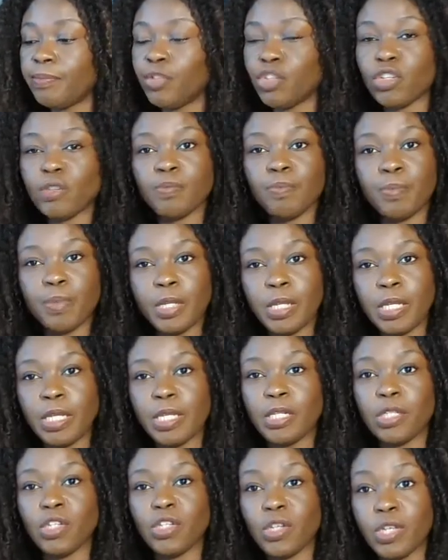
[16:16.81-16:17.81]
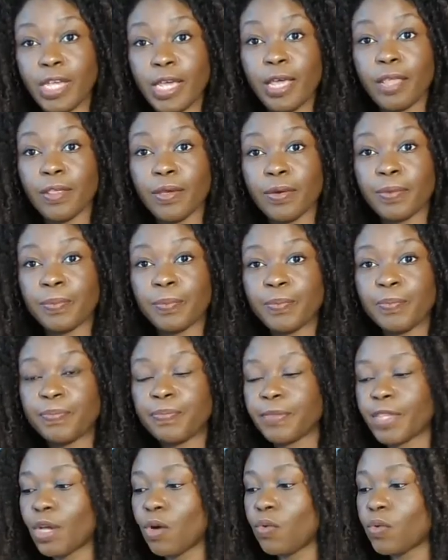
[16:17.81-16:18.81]
just be together.
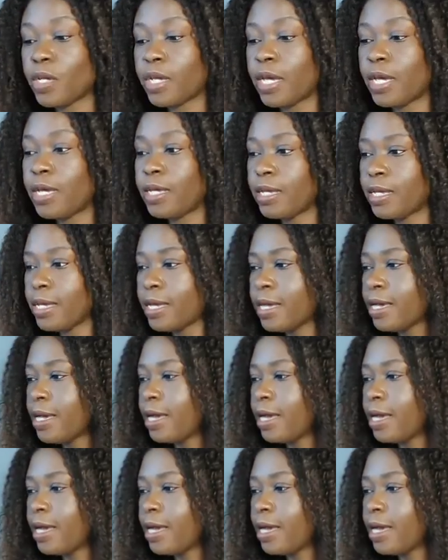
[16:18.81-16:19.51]
Okay.